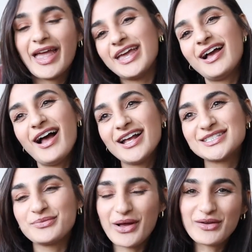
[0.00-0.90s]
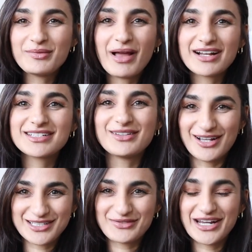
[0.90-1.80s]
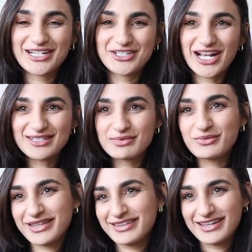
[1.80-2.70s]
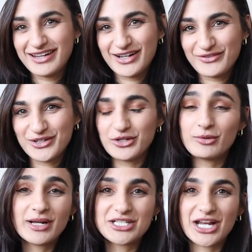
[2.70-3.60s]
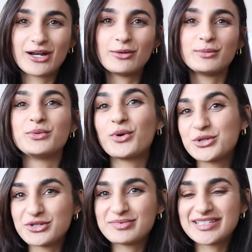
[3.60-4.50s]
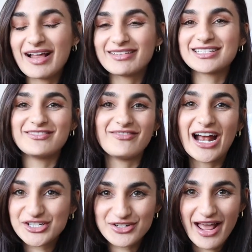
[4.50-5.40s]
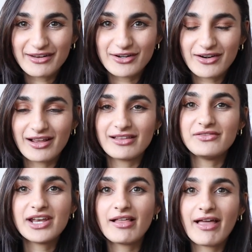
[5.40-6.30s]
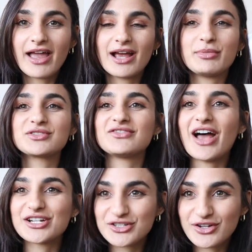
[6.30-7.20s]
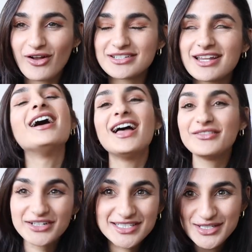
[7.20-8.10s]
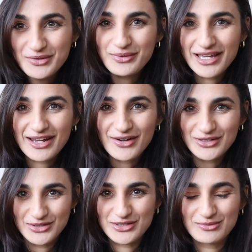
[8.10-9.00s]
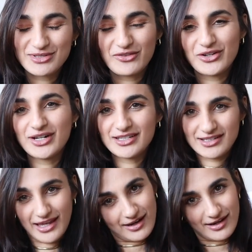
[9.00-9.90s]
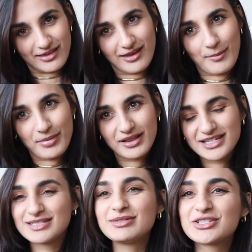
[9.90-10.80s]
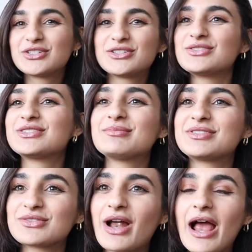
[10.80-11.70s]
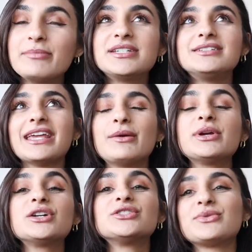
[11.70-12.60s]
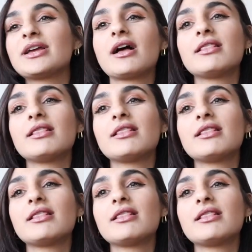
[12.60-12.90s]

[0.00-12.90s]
Hey guys, welcome back to Closet Raid. Jazmin Whitley here. If you're new to my channel, I'm a wardrobe stylist and fashion editor. I live in LA. I post fashion content every single week here on YouTube. So if you're into that kind of thing, please be sure to subscribe. Today we are doing a